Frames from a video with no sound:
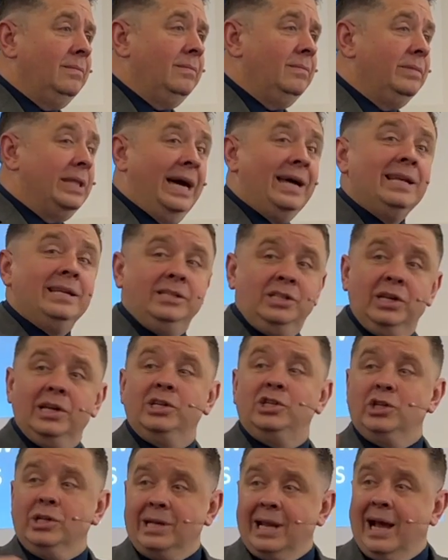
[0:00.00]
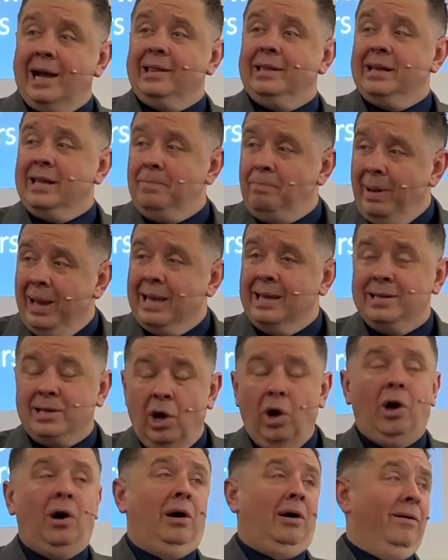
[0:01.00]
that intentionality paid
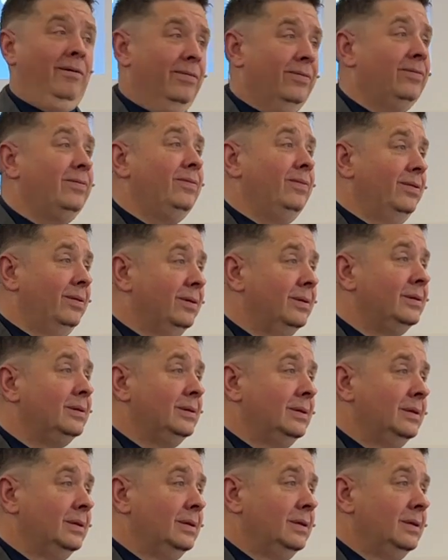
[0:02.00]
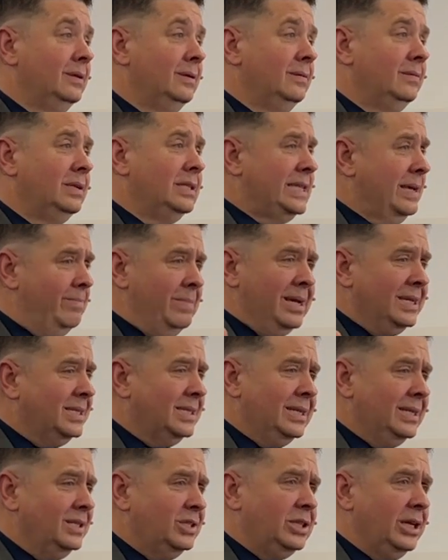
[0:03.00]
off. Does that make
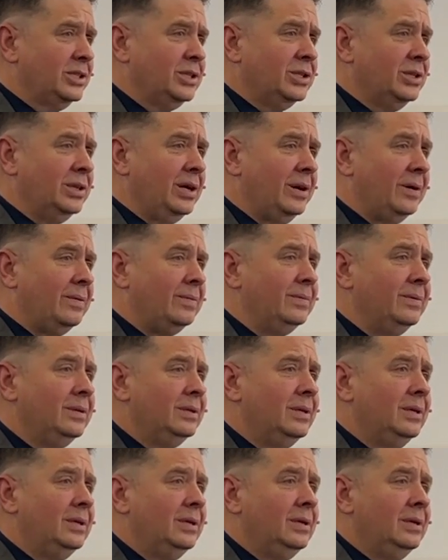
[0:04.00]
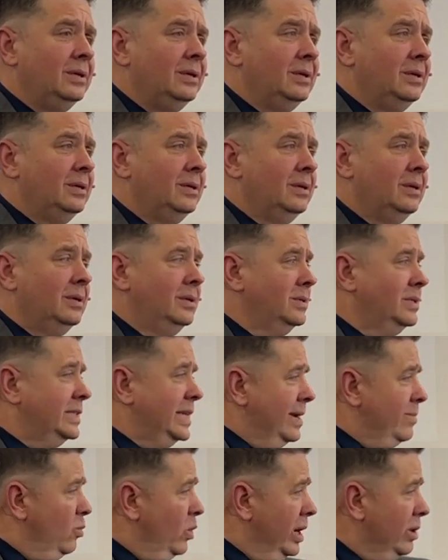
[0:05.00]
sense? Yes or no?
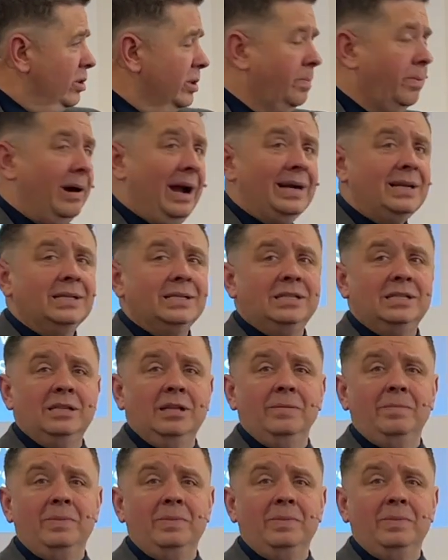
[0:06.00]
Same way with practicing the